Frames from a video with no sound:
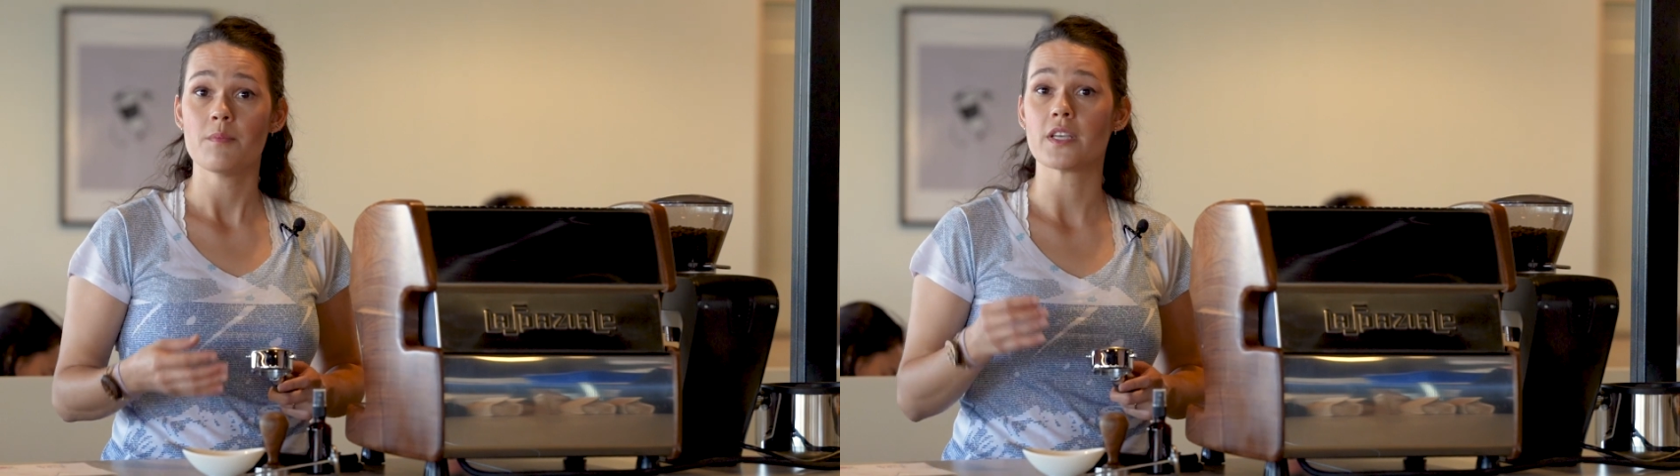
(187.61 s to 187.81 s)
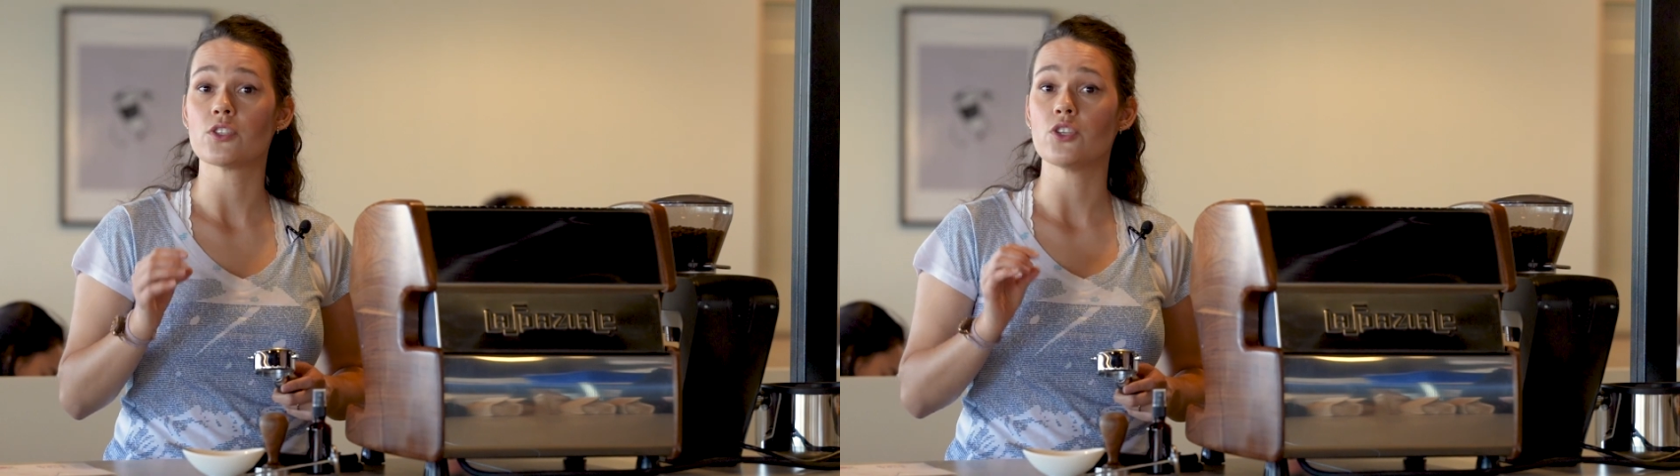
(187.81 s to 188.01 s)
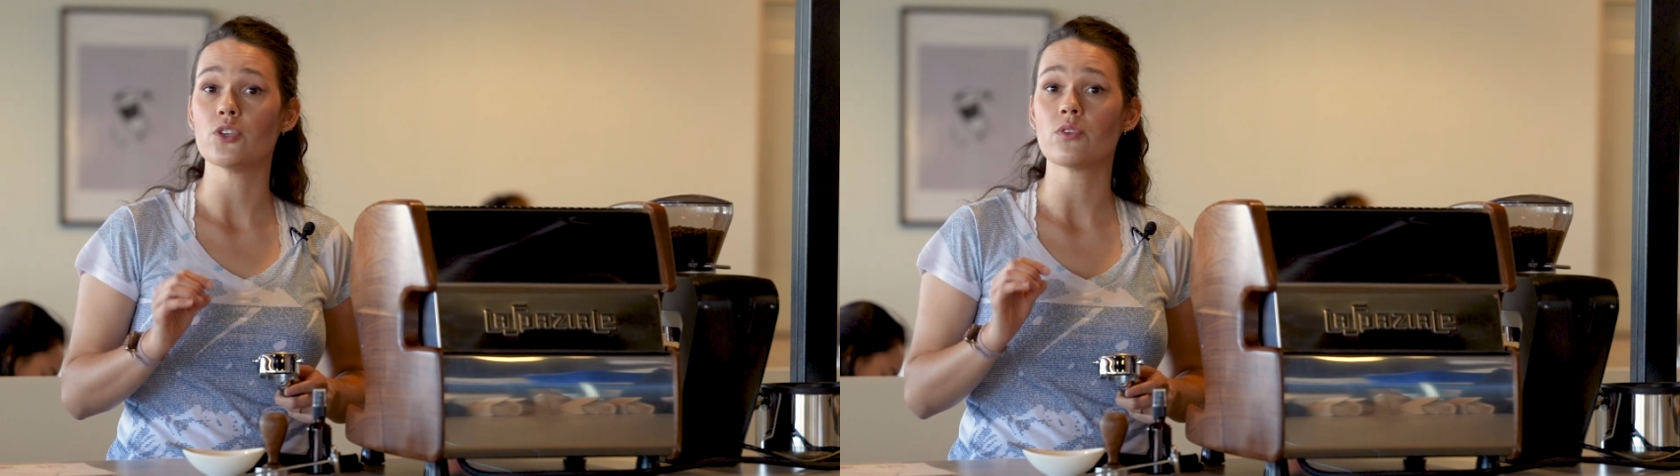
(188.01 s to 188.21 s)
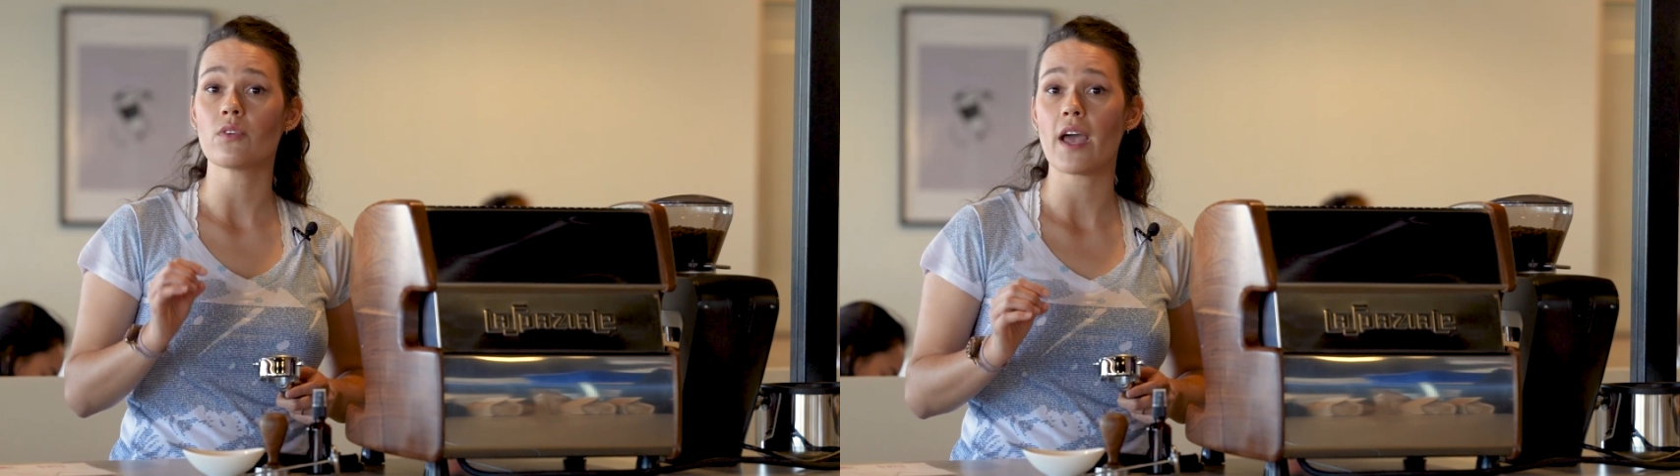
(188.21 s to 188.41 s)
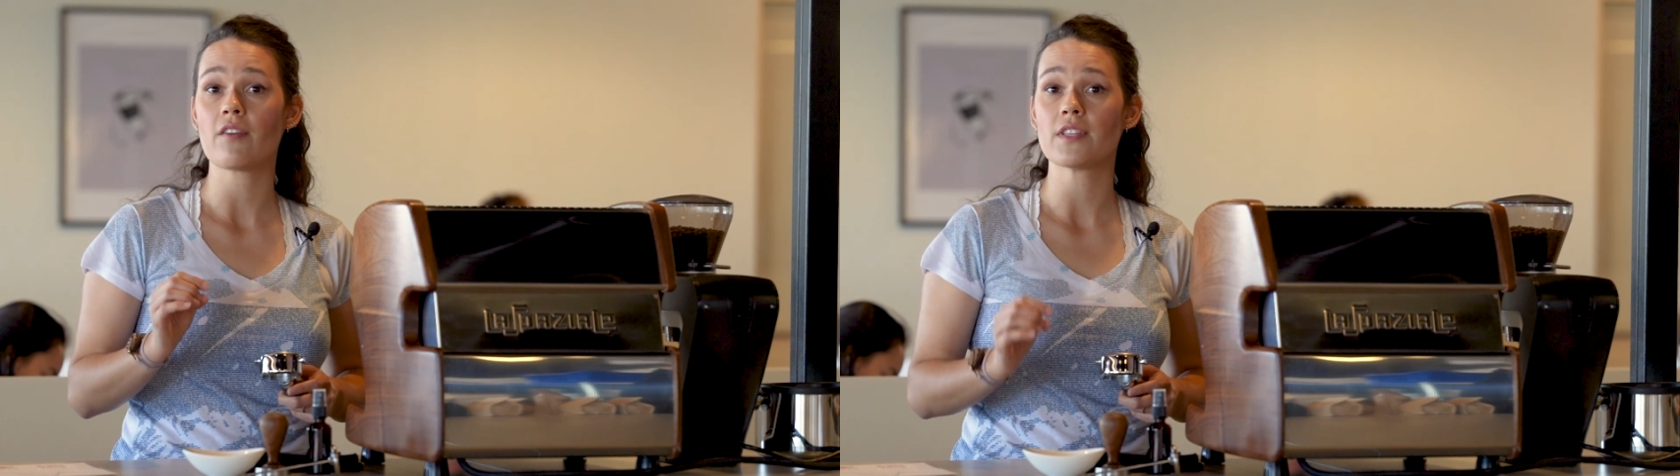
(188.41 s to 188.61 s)
because you
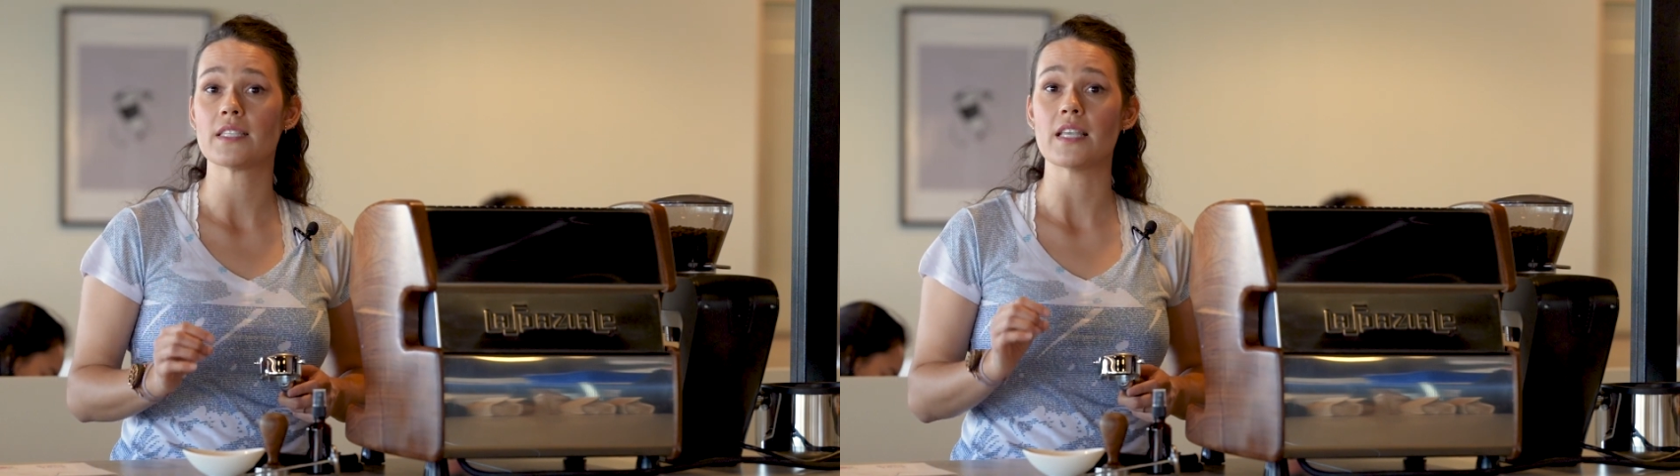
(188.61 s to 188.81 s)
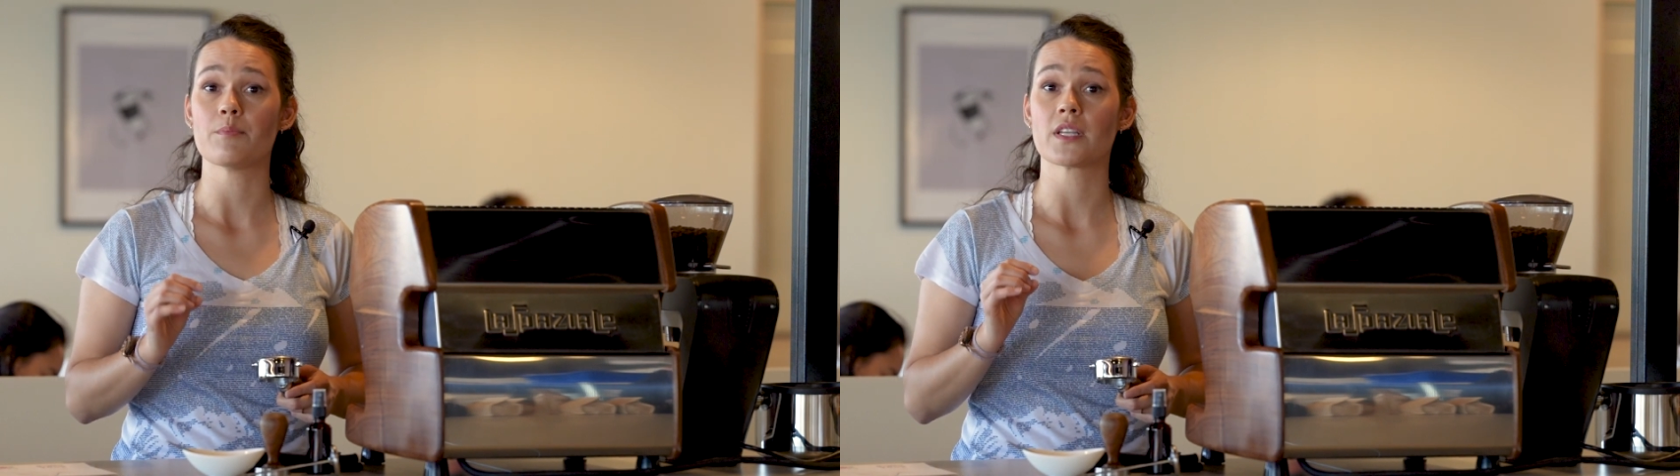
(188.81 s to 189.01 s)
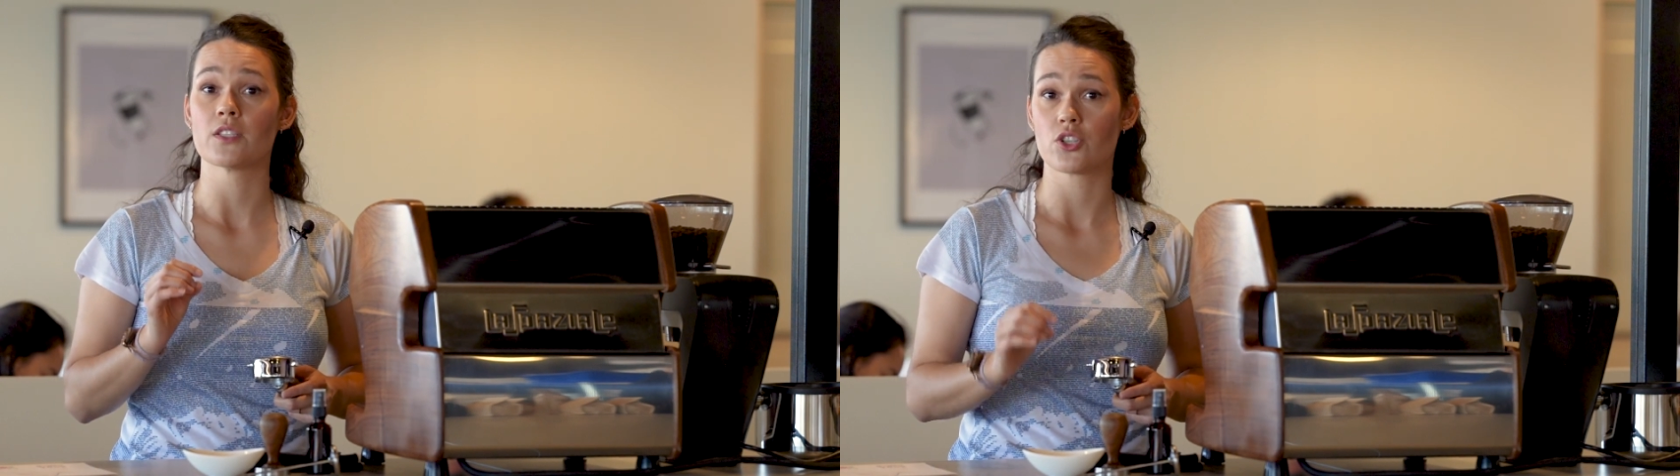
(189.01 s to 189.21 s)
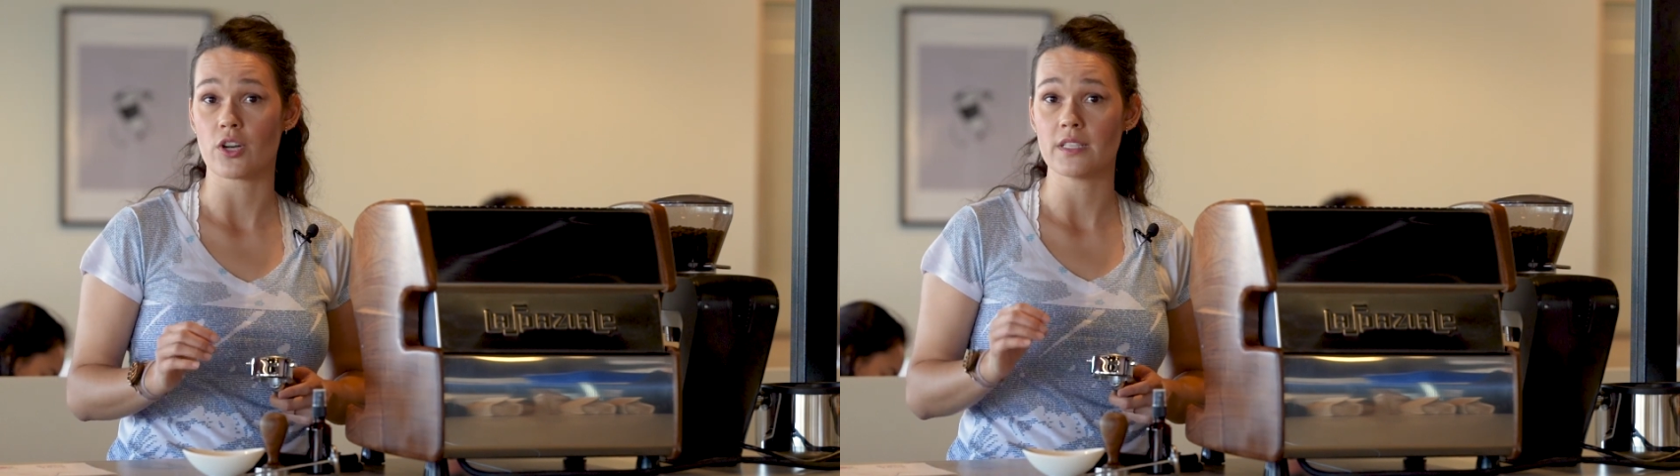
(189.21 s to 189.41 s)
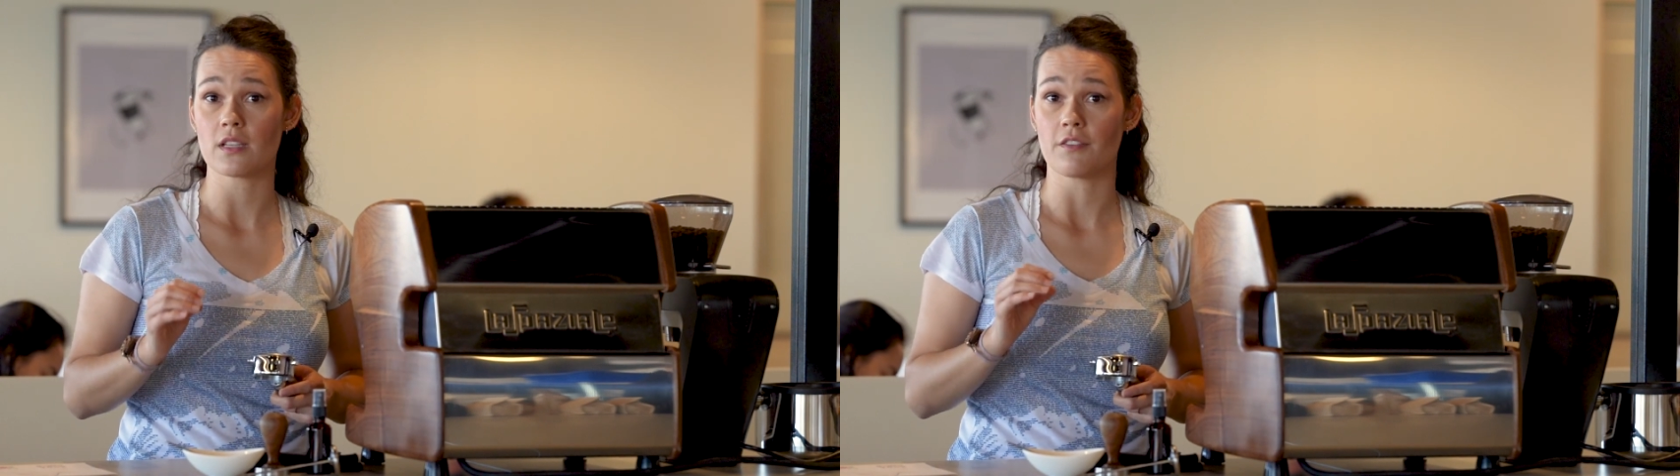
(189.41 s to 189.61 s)
don't have the same constraints